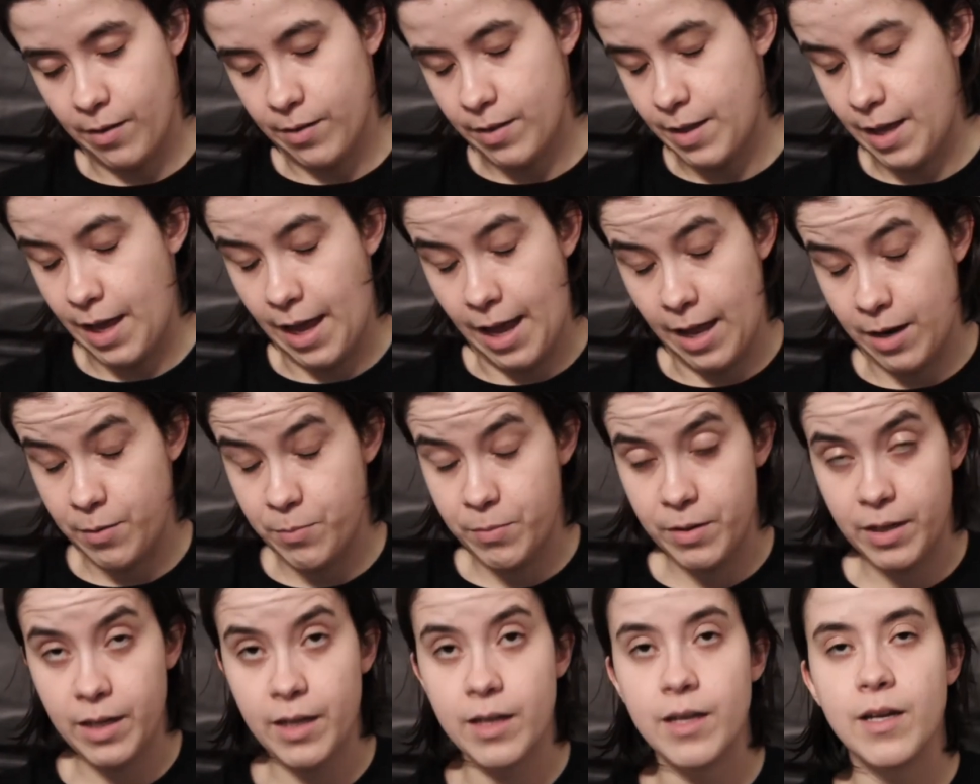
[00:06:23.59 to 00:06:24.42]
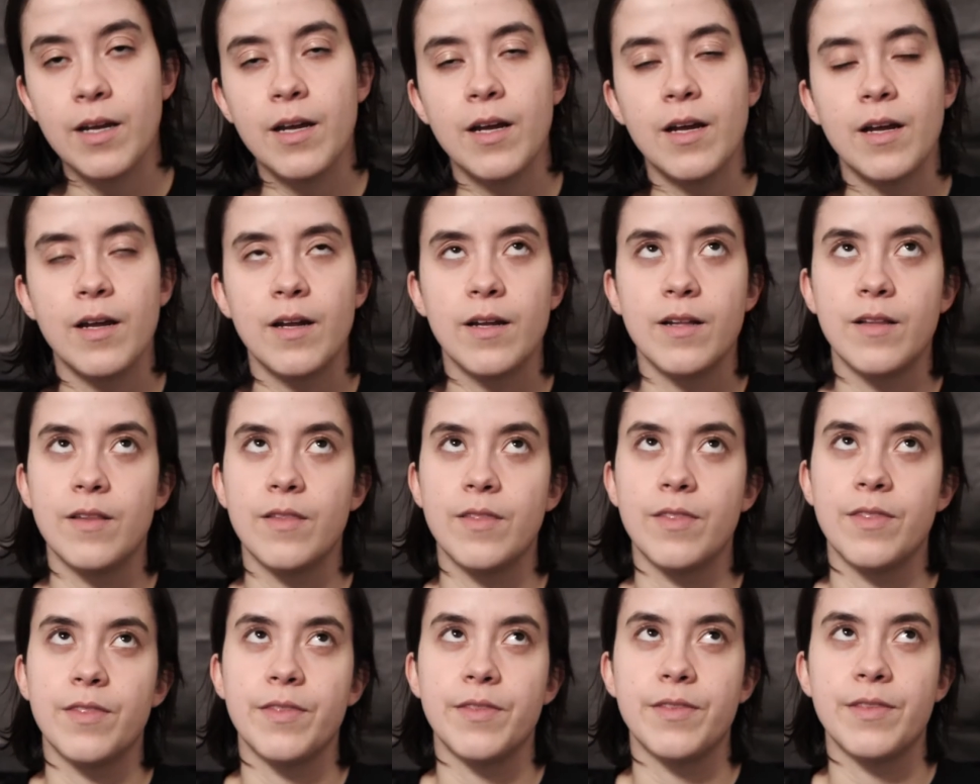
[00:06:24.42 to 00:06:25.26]
anime,
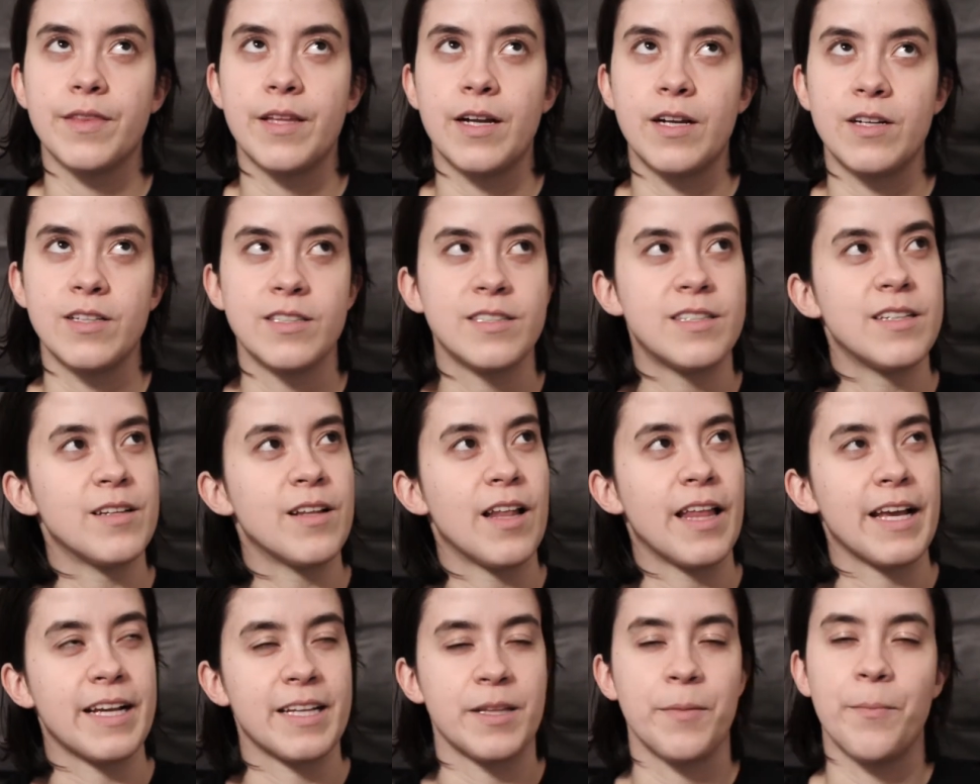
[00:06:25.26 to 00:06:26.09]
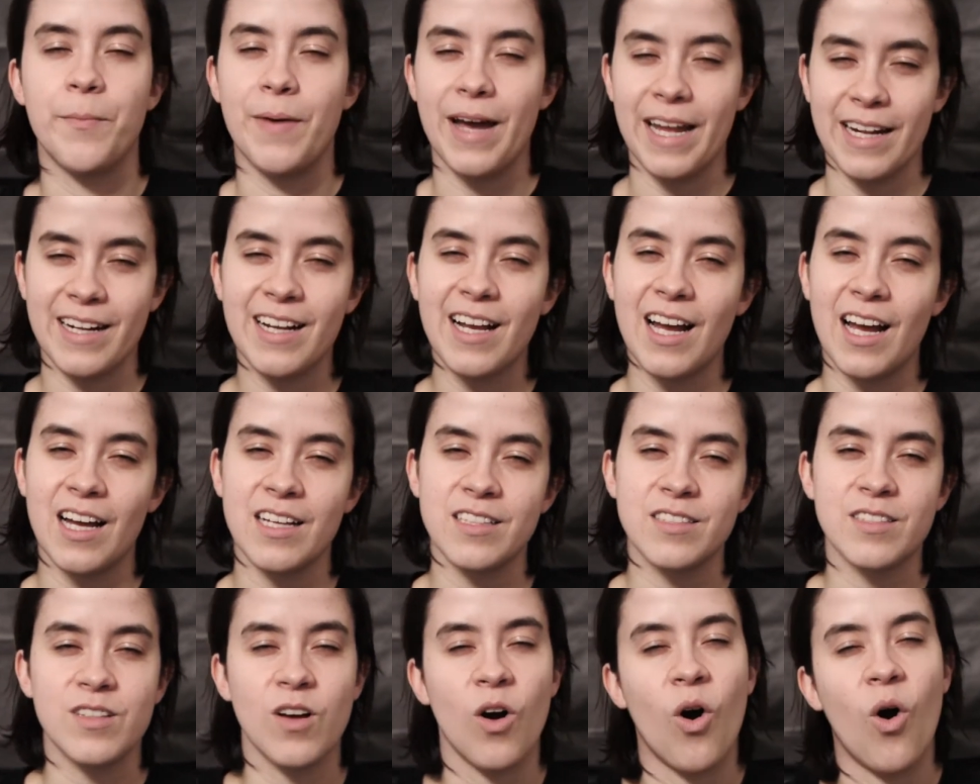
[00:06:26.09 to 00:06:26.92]
there's the bad
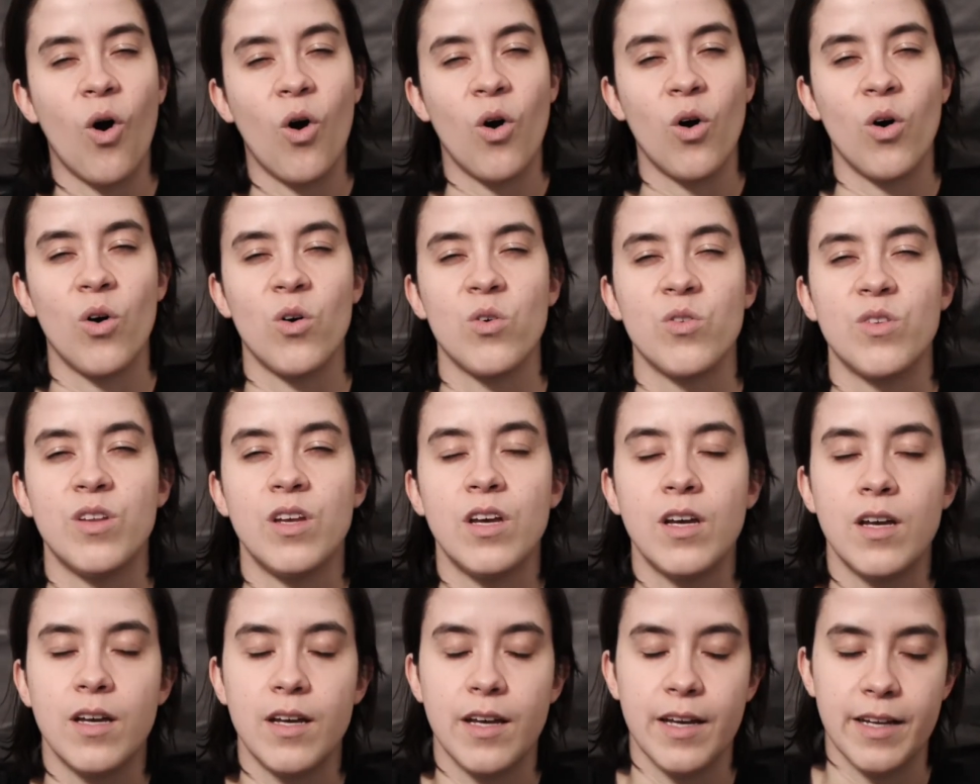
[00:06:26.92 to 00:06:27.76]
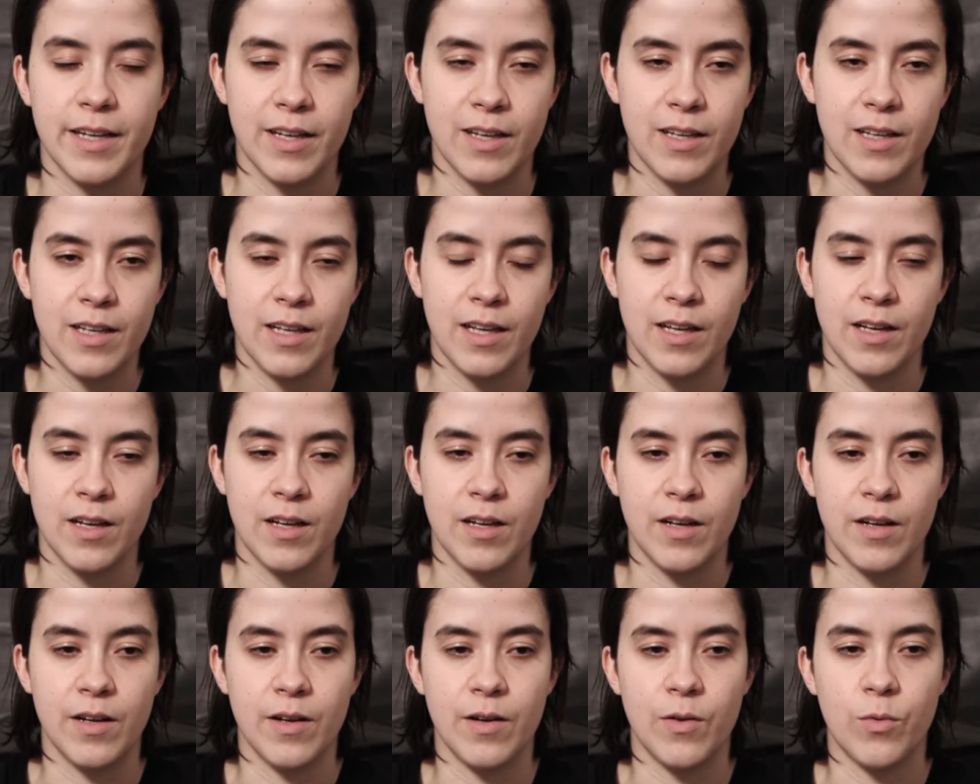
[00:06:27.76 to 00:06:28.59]
guys called
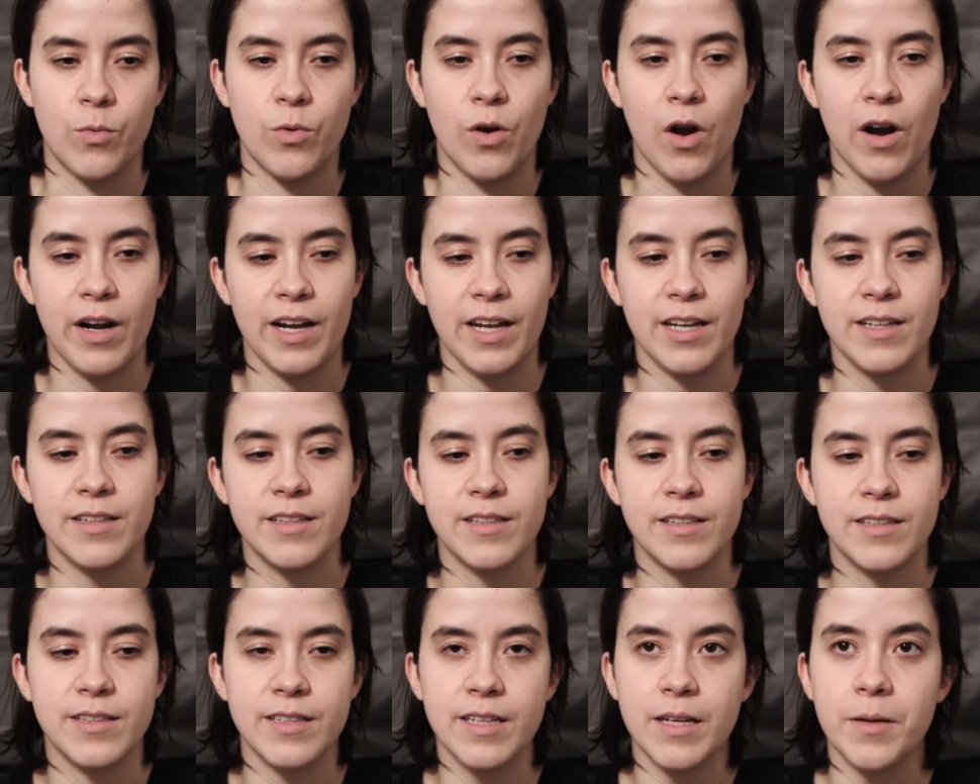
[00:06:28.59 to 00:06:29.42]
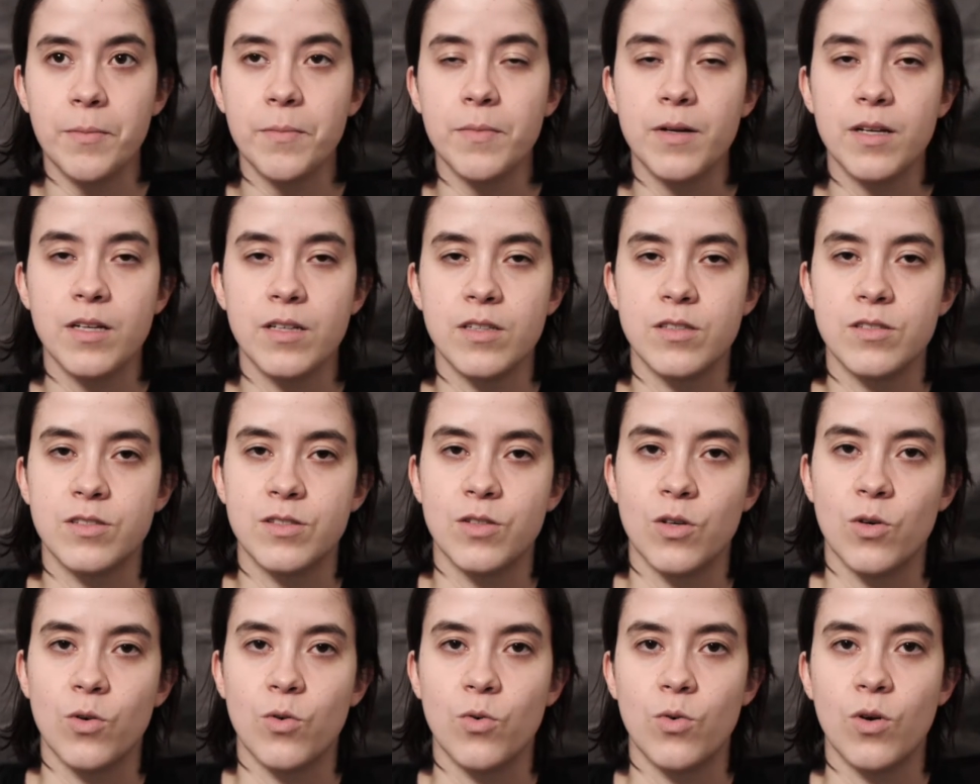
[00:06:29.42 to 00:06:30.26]
Rocket Team.
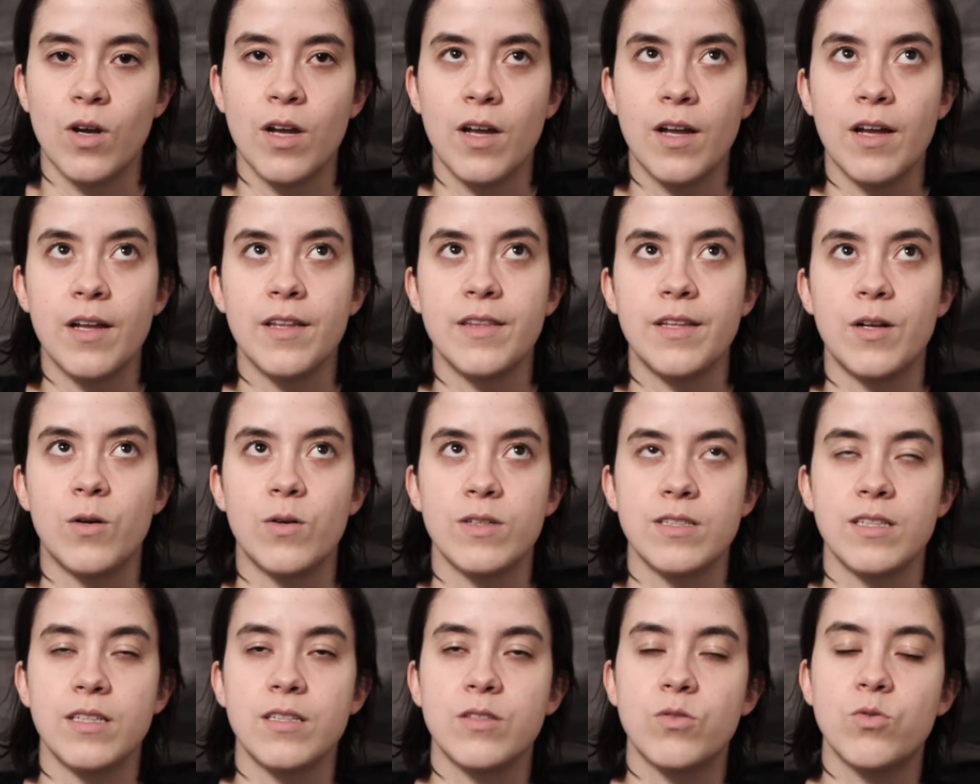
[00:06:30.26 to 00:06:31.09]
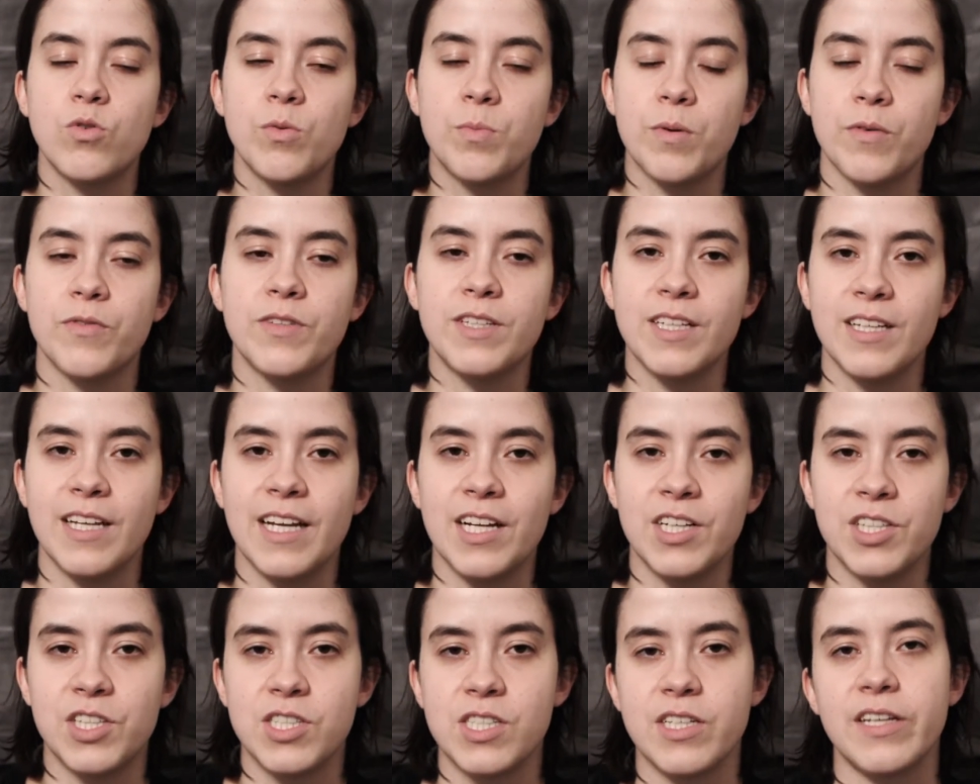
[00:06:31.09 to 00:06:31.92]
So there was this group of
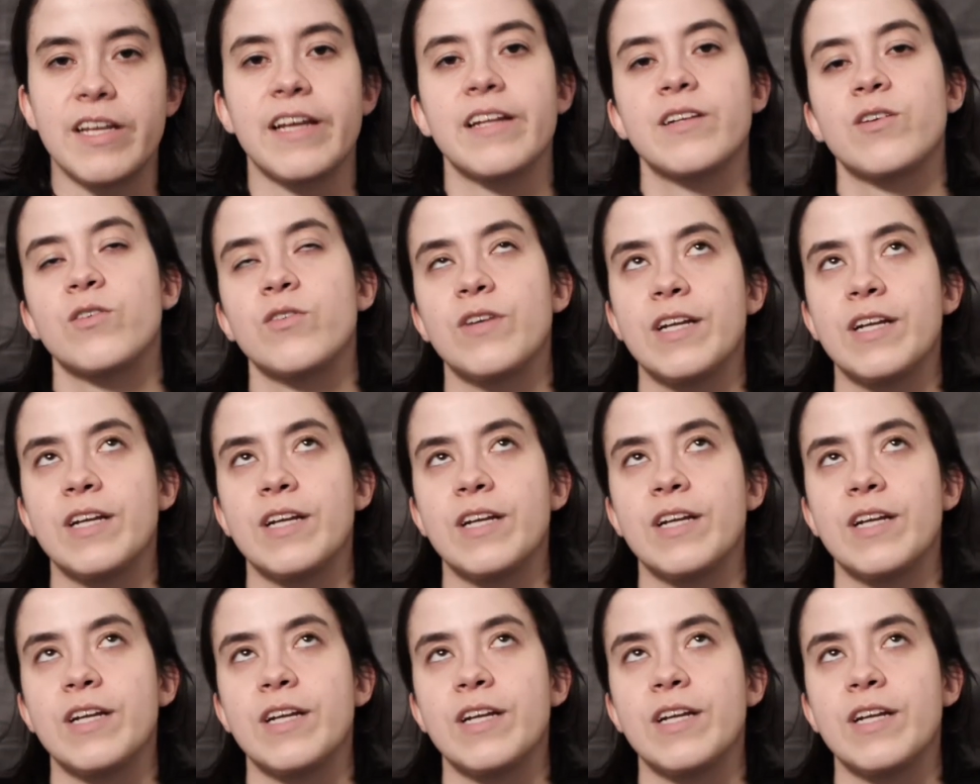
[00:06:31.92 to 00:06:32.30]
teenagers that